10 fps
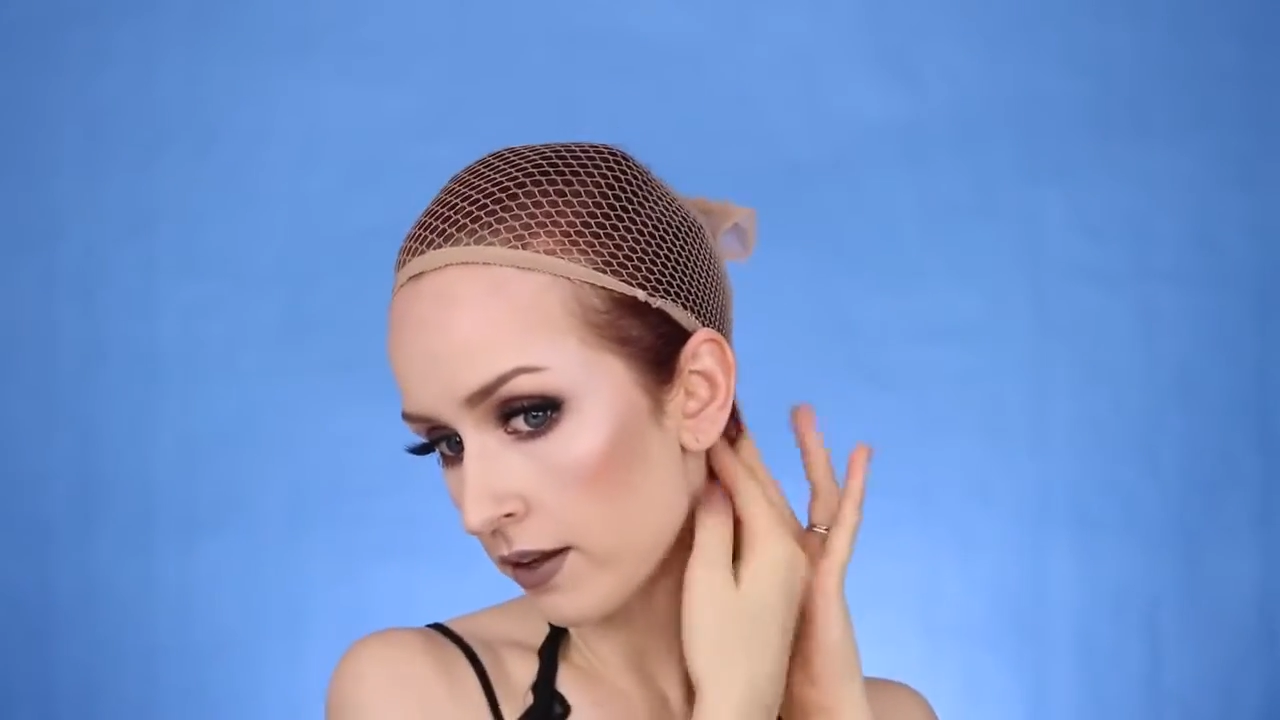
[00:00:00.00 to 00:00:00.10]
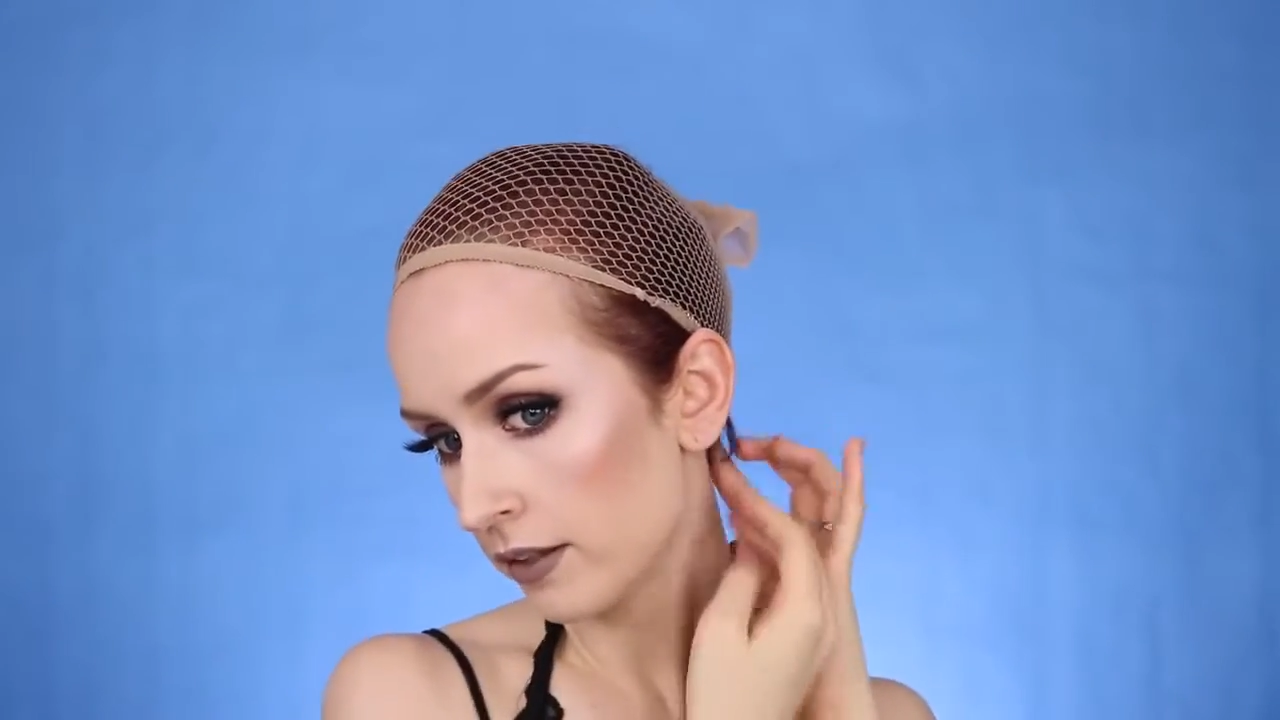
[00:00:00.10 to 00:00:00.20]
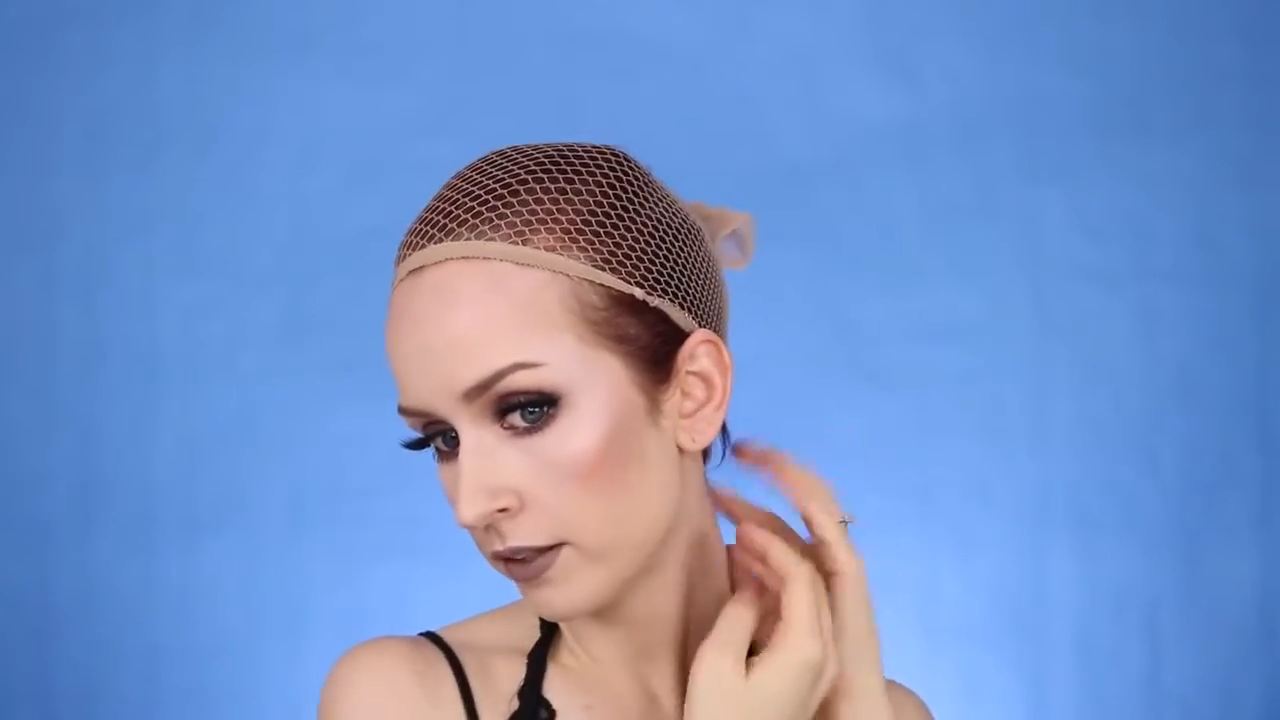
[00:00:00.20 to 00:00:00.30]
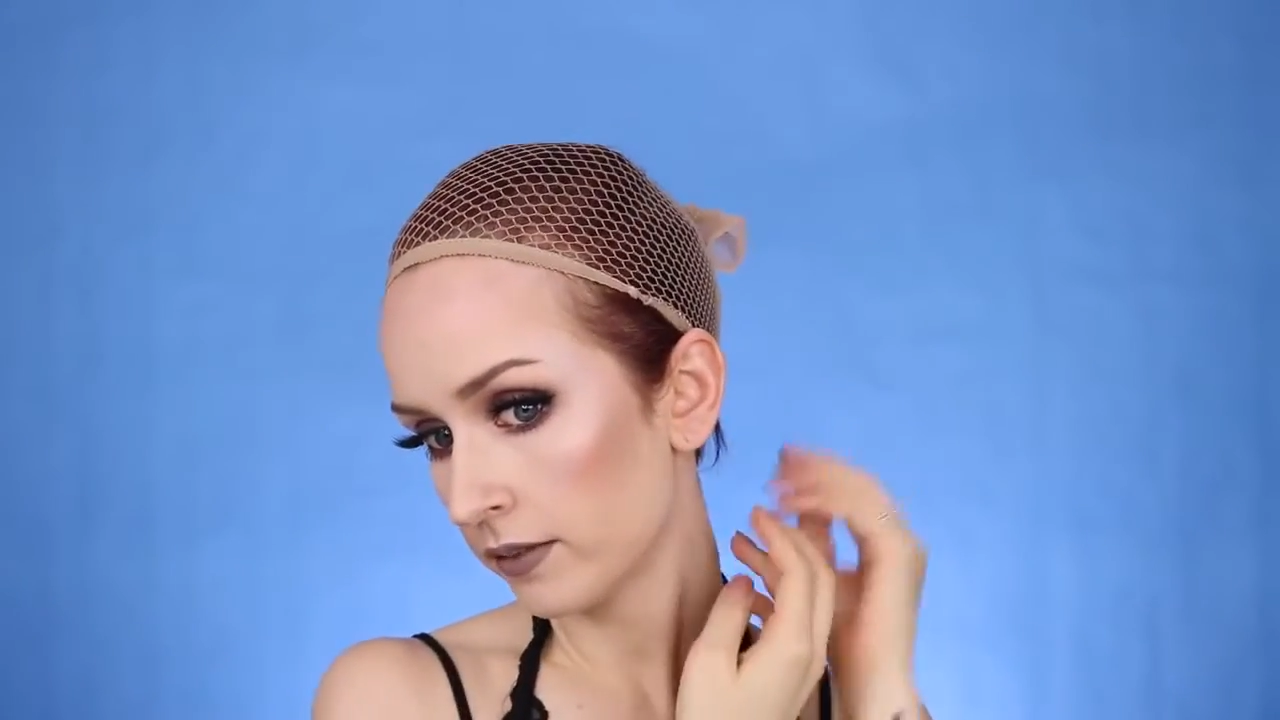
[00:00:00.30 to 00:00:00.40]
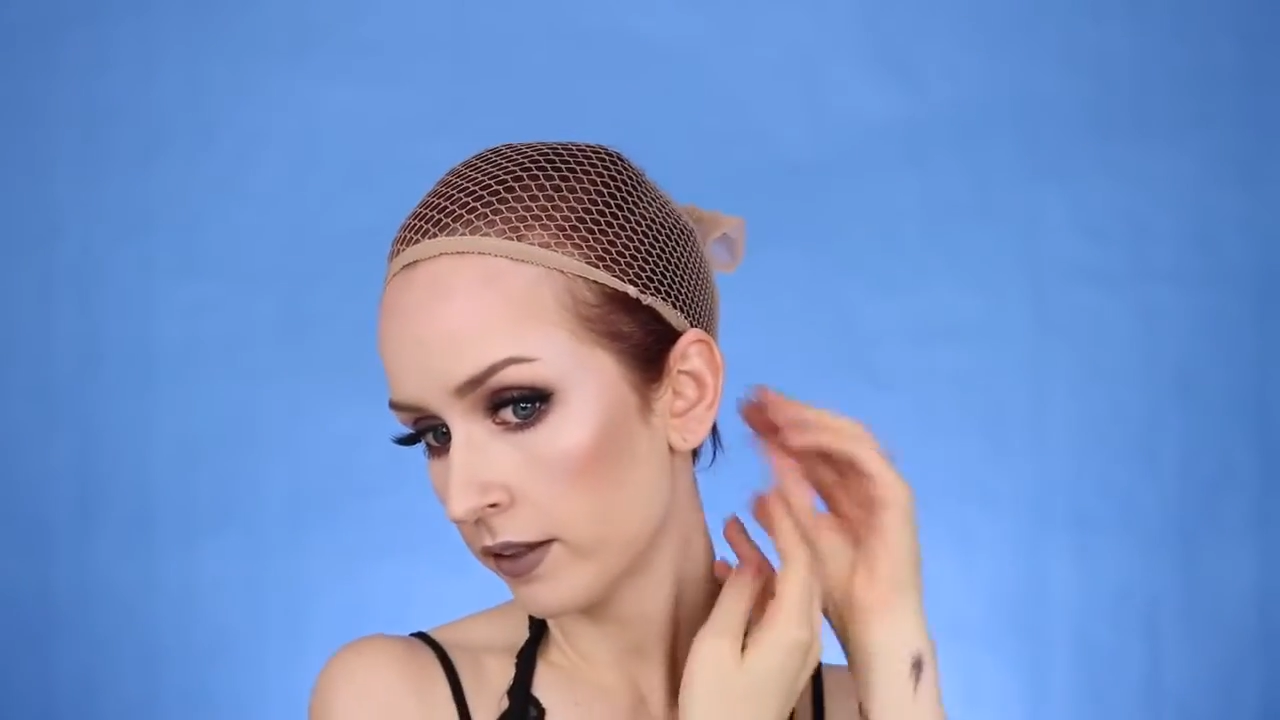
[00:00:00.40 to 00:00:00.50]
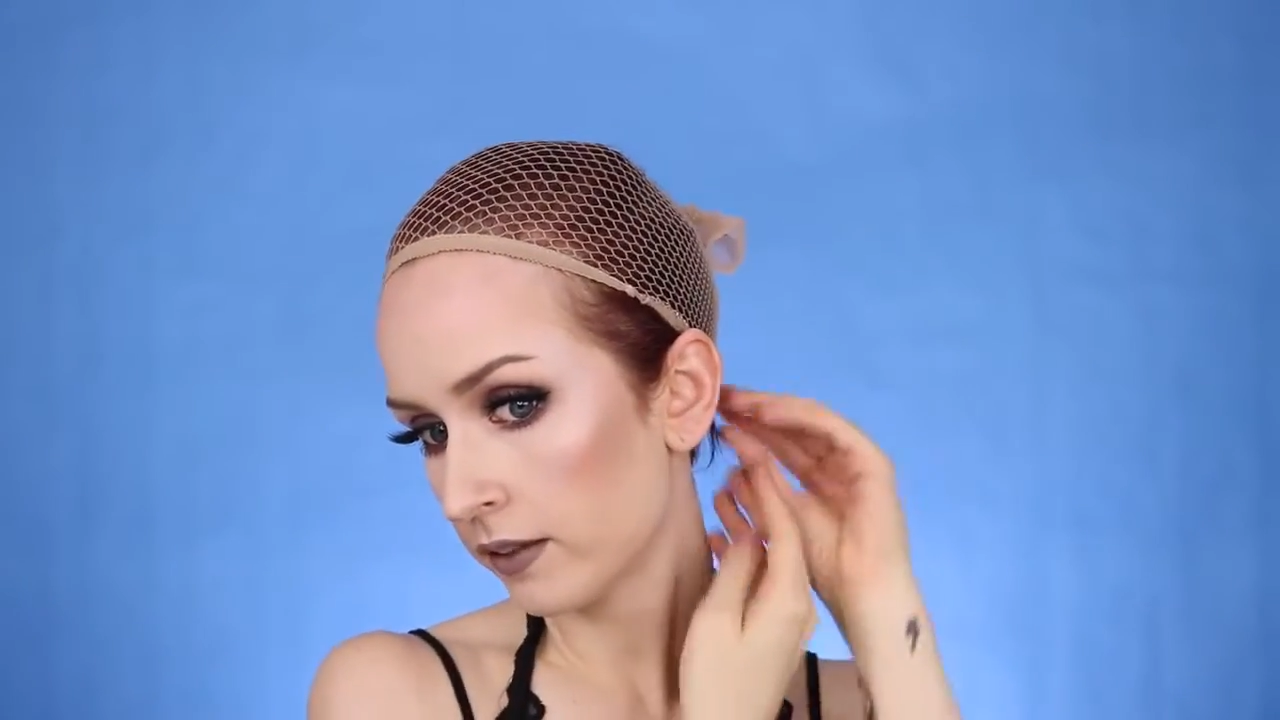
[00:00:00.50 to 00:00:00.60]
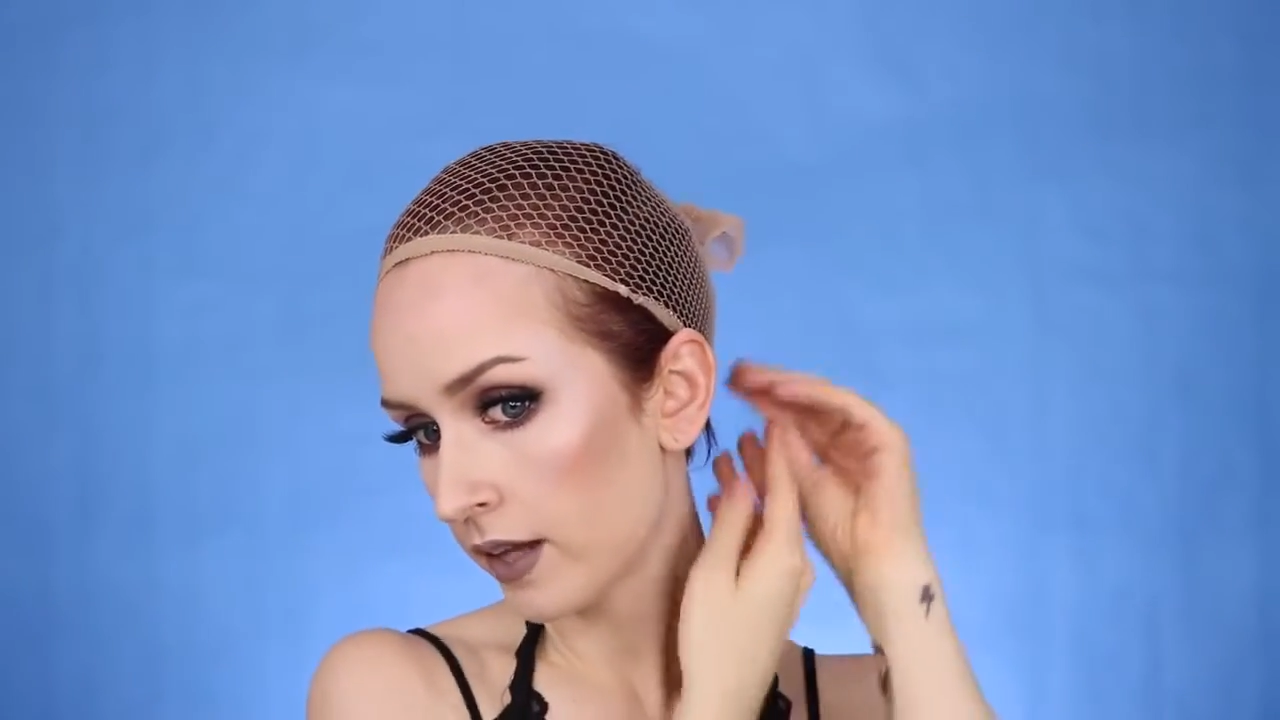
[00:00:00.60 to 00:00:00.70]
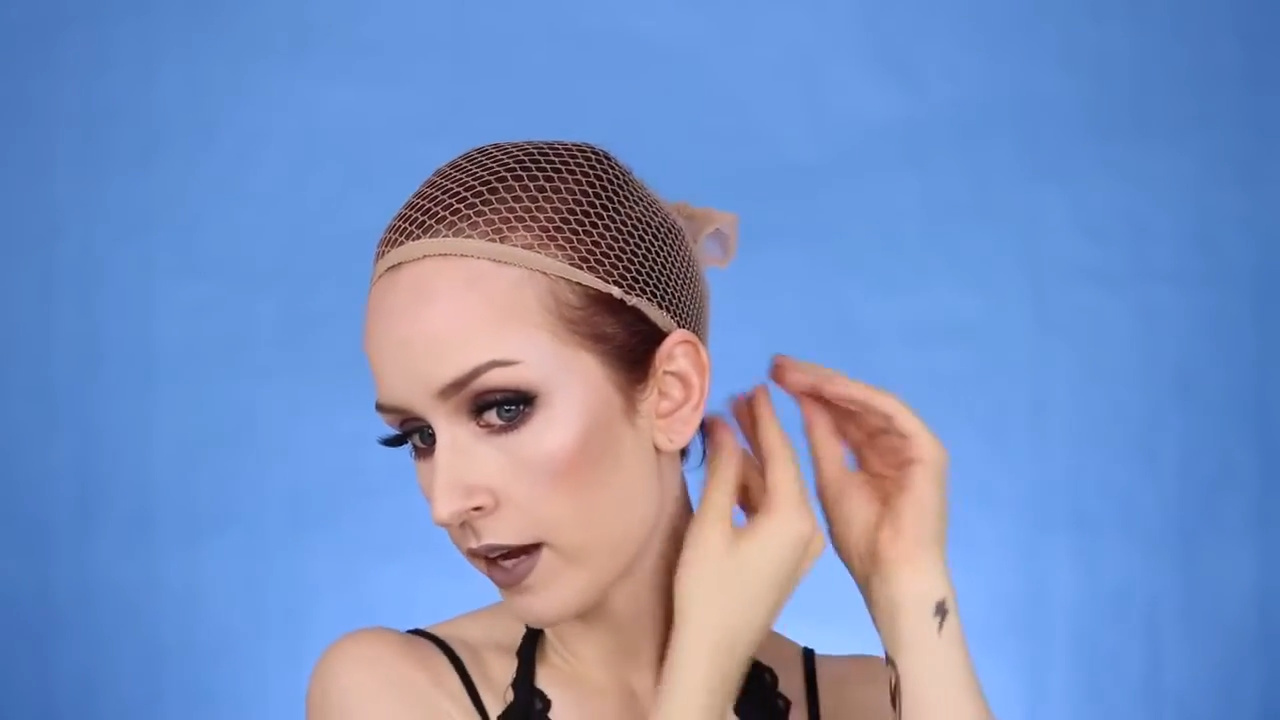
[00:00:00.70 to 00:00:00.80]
all your little